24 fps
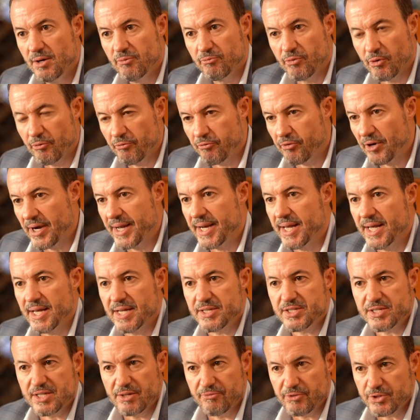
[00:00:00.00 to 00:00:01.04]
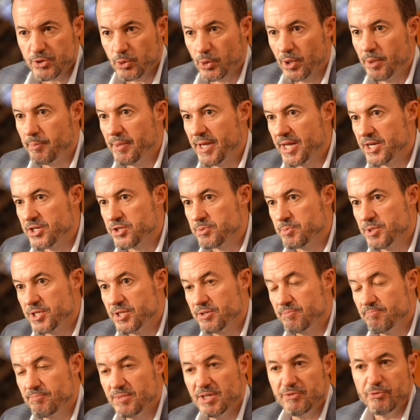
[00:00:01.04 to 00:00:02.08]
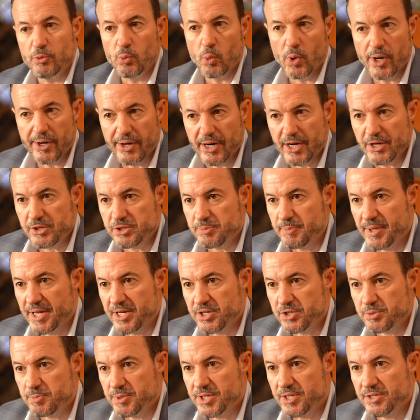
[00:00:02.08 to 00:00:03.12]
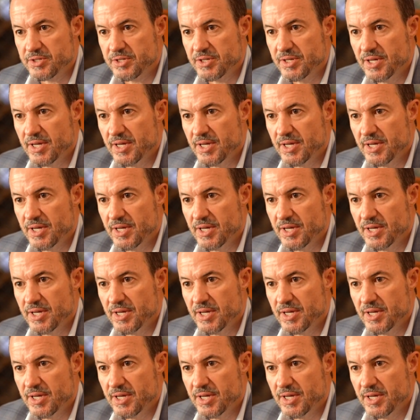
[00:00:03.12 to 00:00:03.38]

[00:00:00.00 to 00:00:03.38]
from finance to inventory management, even warehouse management,